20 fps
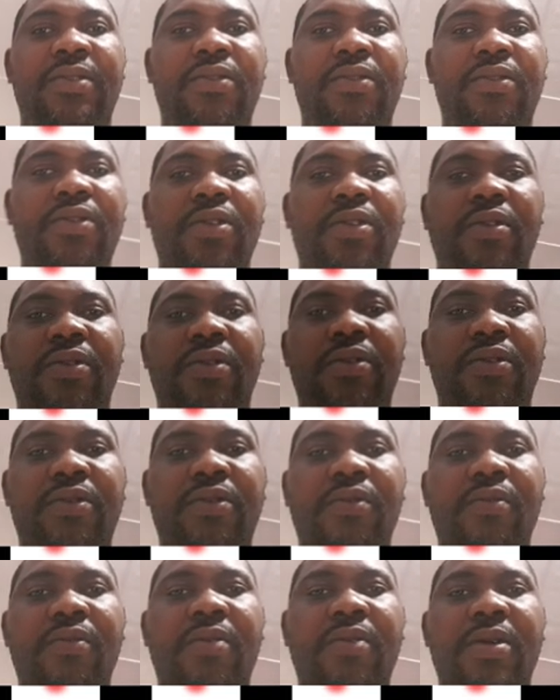joules,
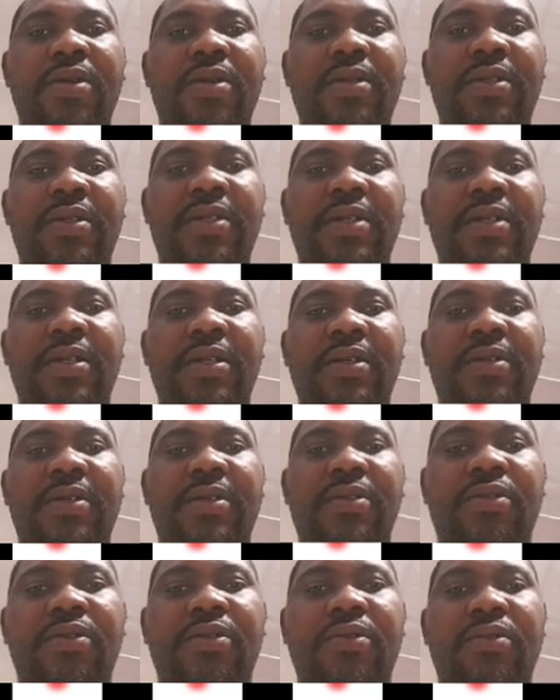
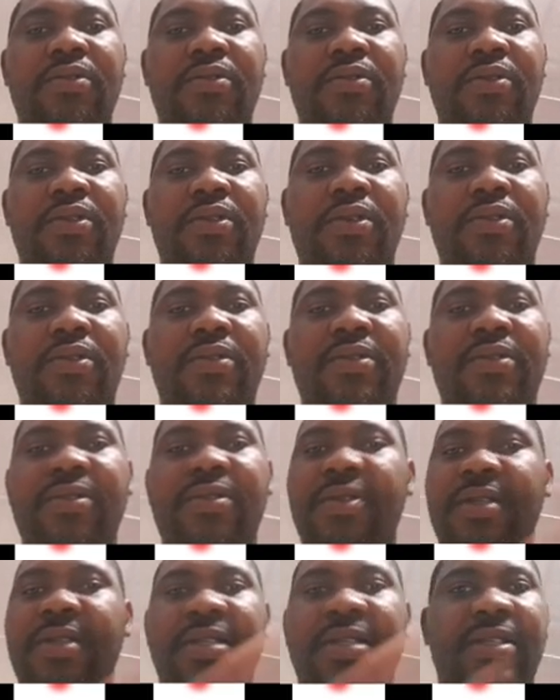162 joules. This
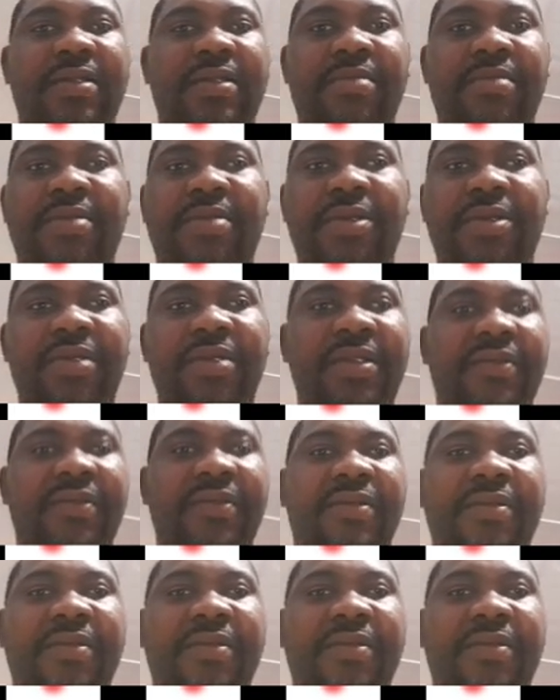is beautiful,